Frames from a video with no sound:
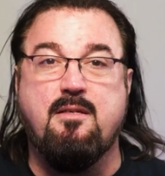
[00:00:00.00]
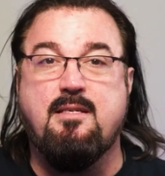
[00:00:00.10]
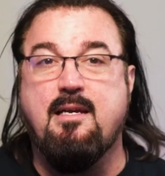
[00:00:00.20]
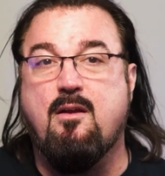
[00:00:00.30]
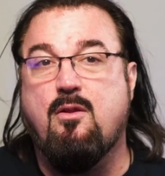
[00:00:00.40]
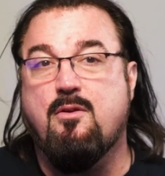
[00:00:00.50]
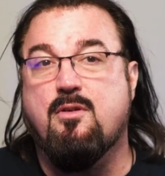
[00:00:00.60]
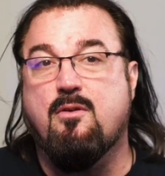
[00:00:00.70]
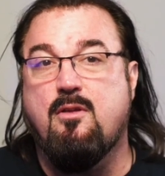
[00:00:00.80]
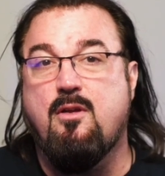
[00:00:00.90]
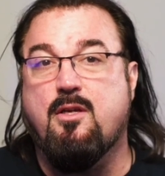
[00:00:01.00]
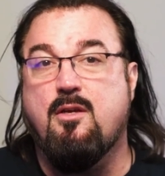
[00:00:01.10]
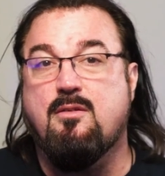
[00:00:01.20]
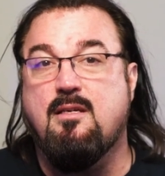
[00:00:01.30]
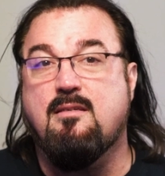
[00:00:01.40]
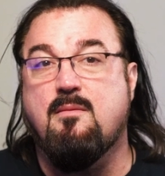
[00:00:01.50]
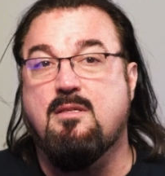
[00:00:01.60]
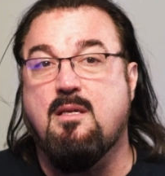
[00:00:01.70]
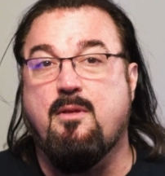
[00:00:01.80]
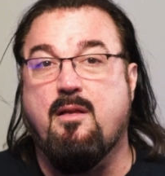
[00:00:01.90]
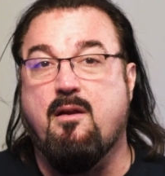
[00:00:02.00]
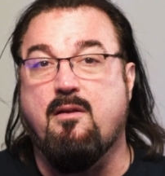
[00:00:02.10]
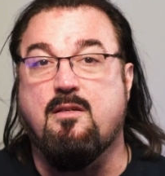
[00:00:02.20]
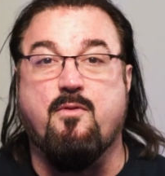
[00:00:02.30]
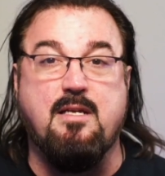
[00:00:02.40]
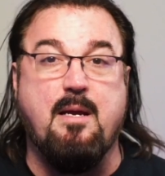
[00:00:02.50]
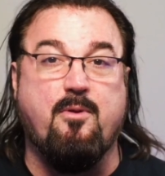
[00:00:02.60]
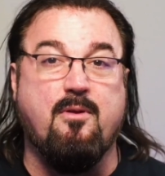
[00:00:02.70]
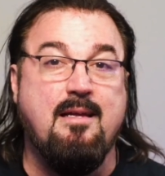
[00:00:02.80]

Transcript: take a closer look, you see some similarities. For example,